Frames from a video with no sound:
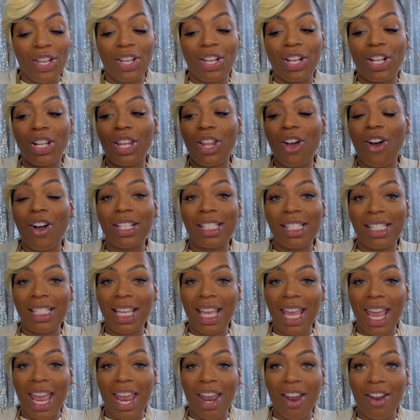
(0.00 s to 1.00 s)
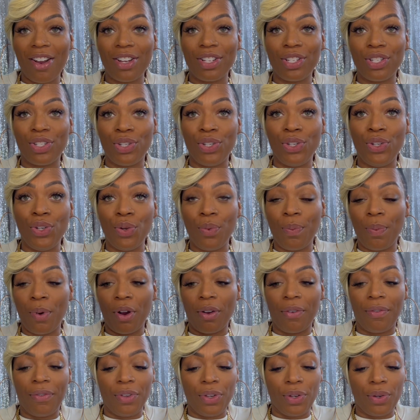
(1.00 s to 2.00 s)
Glossier You
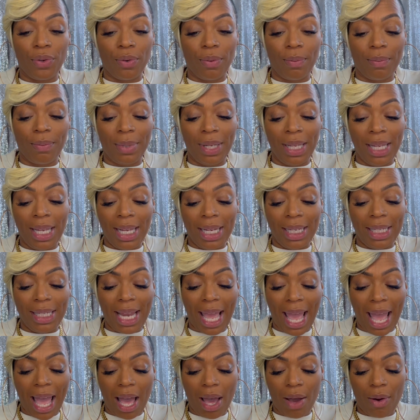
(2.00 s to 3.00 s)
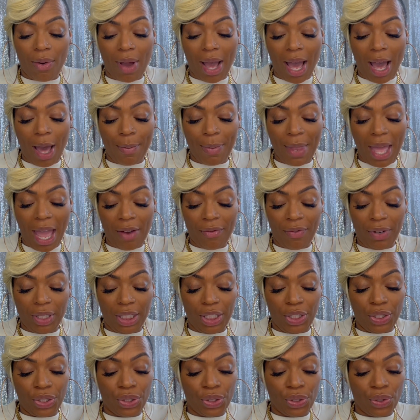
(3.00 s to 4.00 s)
Perfume. Now, I'm not
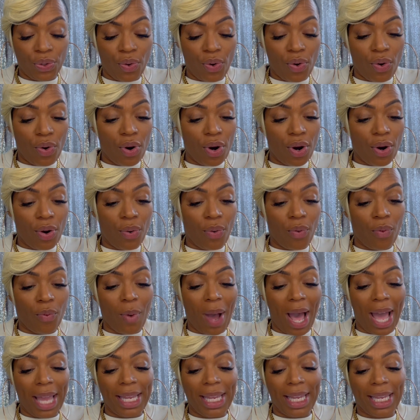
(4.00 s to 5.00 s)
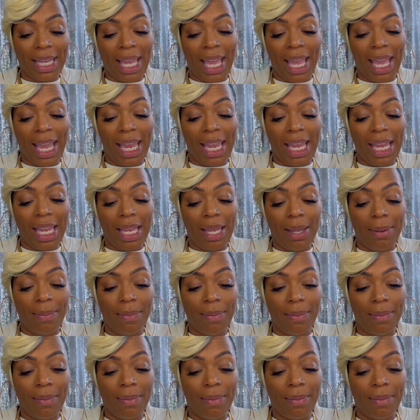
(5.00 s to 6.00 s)
really sure why it
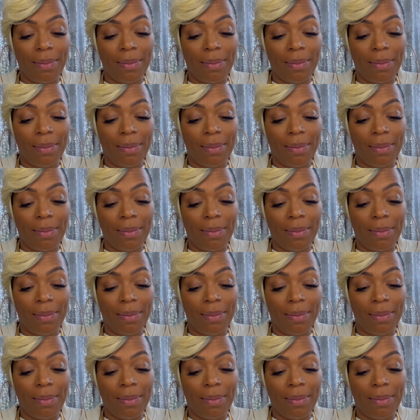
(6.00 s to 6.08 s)
came